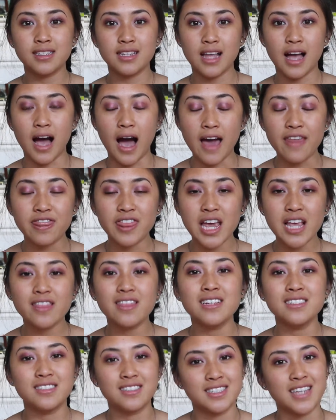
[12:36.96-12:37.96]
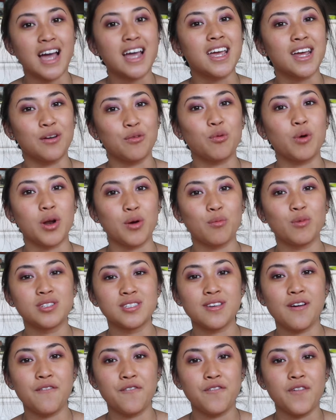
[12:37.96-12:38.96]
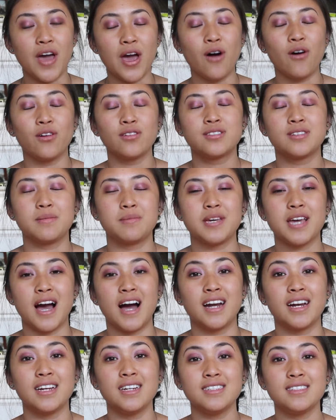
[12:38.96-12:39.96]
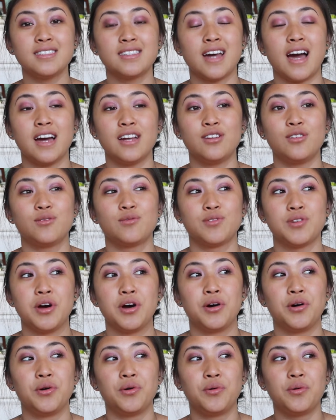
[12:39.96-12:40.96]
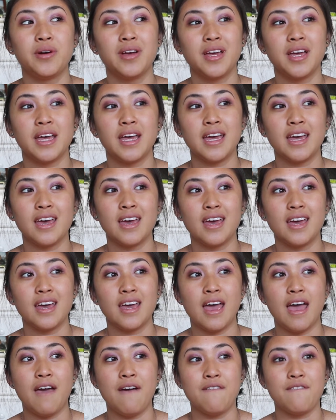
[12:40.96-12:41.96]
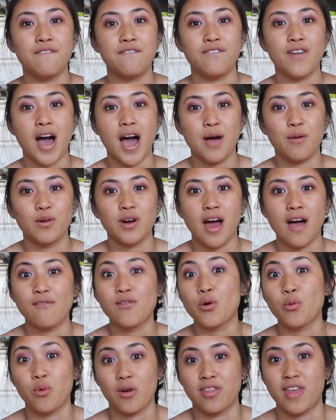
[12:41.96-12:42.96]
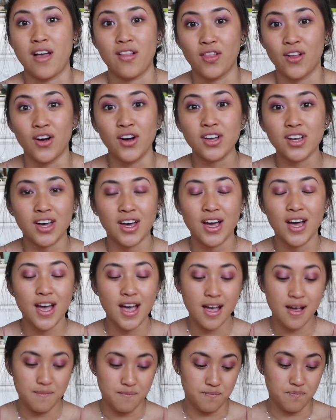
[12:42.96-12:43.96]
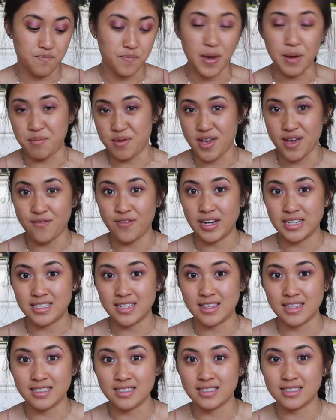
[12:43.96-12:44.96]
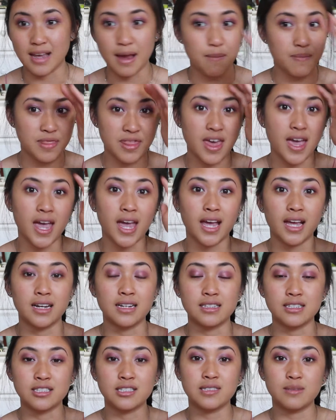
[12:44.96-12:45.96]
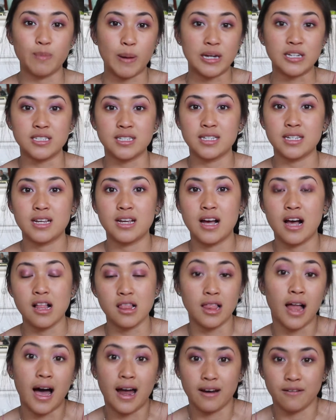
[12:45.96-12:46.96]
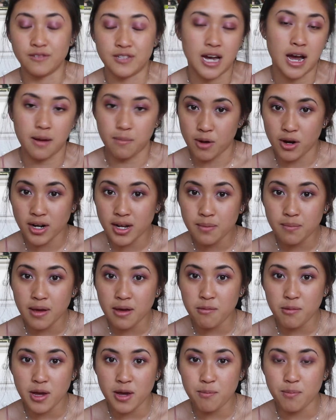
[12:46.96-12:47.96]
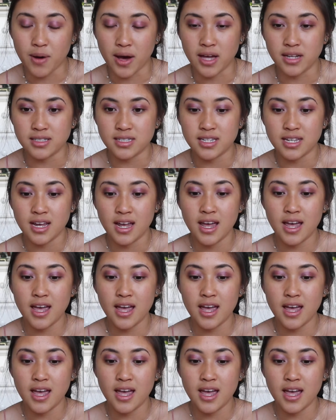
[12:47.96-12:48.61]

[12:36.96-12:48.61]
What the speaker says: not, I think the second one was a fail, to be honest. I don't know if I would ever wear that look. Maybe if I did the same thing and just spent a lot of time on it maybe, but